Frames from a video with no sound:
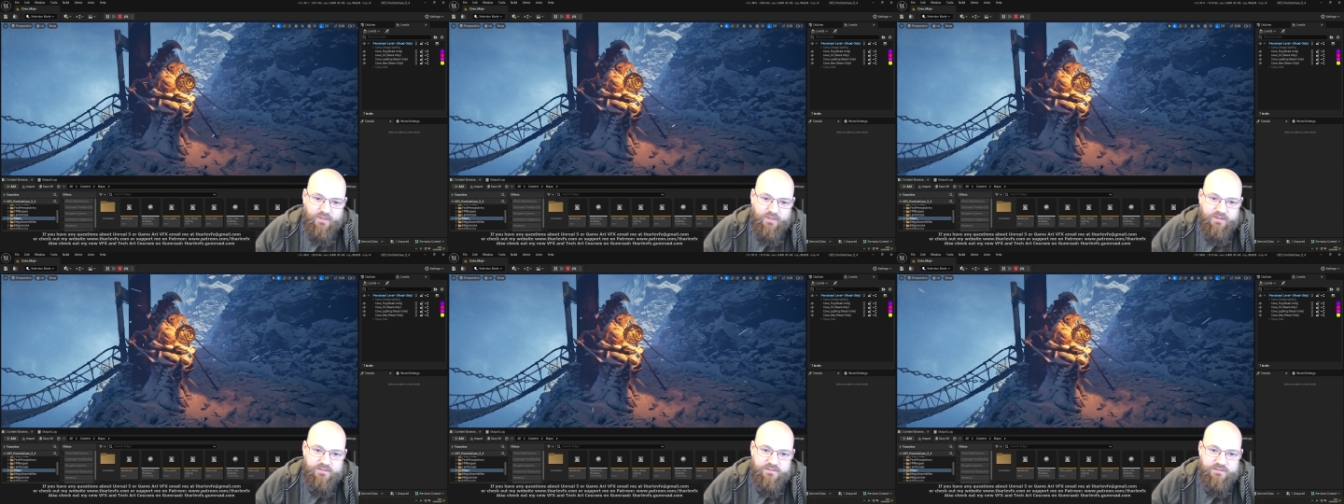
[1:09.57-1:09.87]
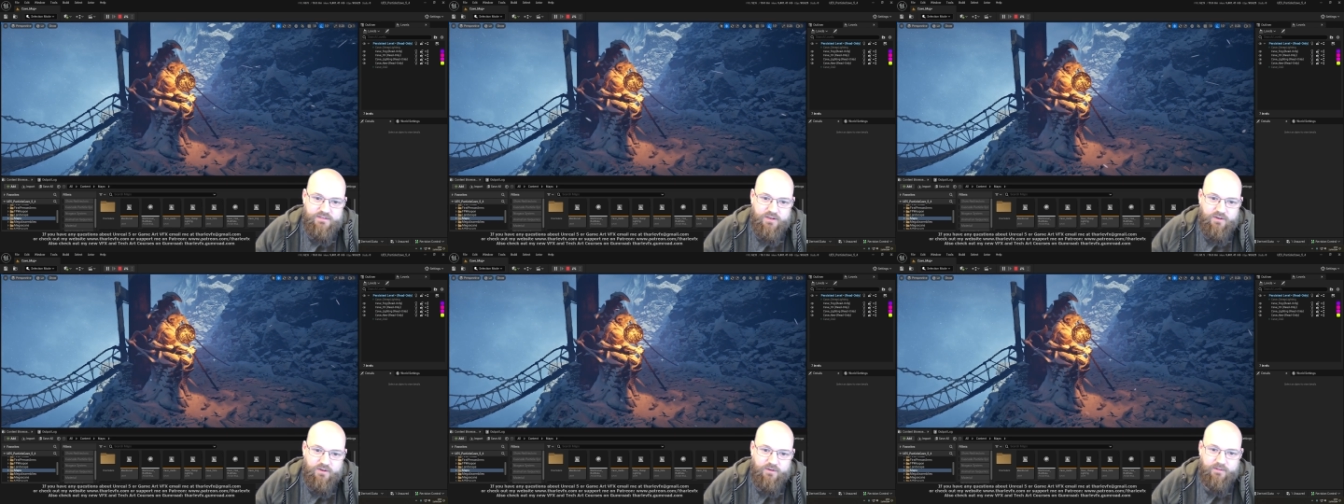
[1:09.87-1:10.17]
And
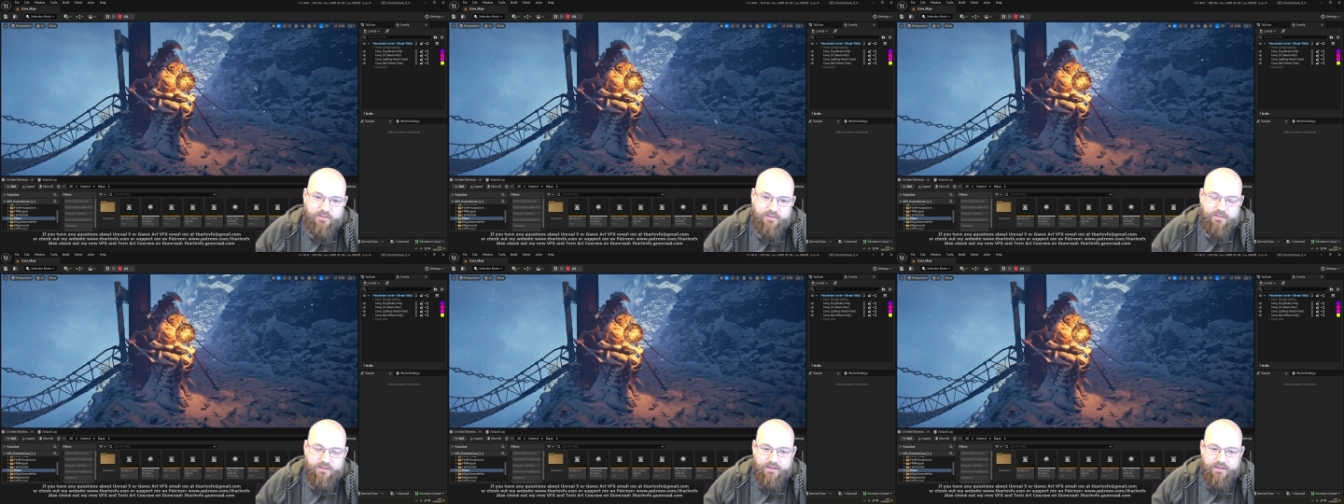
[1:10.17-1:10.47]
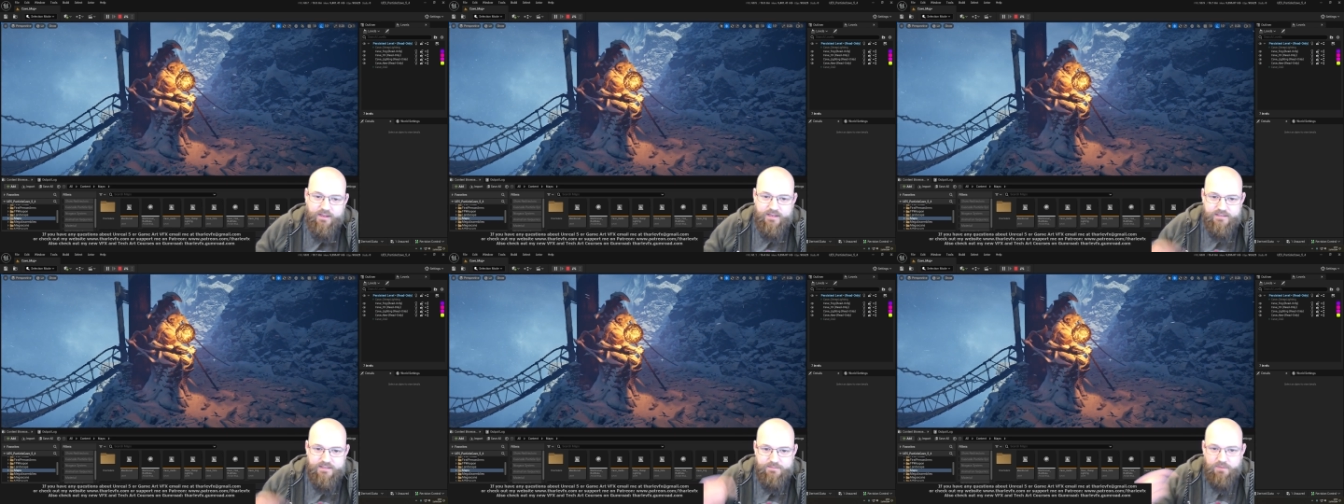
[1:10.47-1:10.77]
so
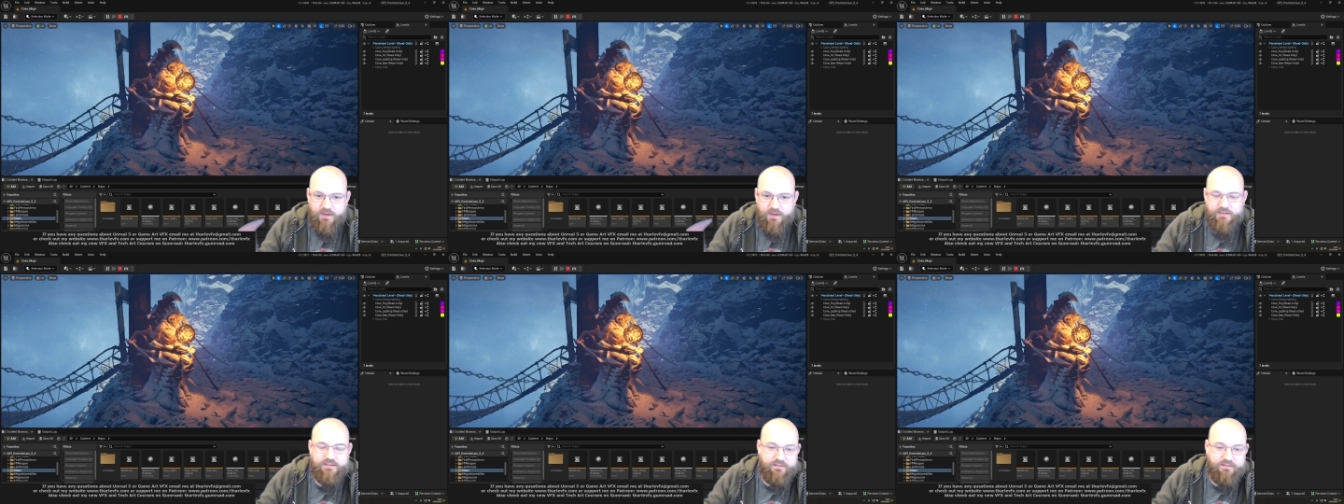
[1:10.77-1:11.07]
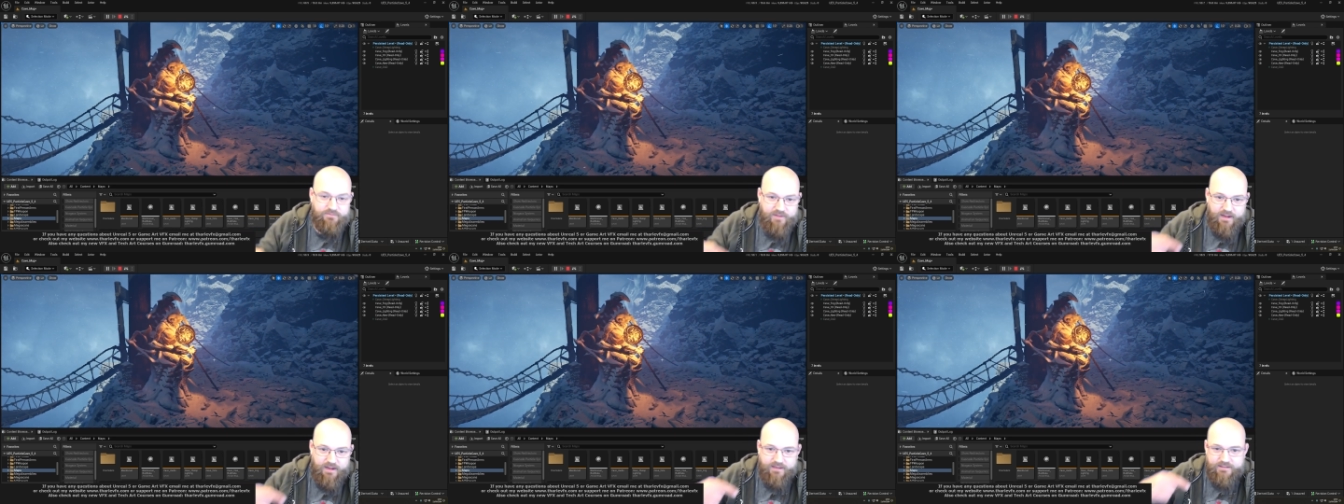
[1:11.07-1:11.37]
it's a particle
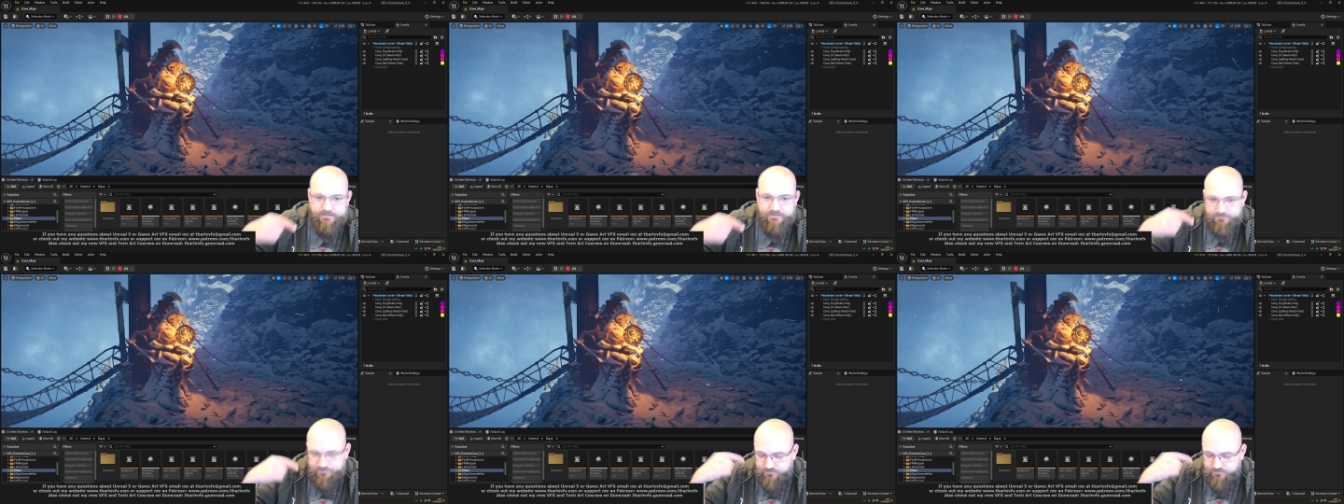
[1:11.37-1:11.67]
effect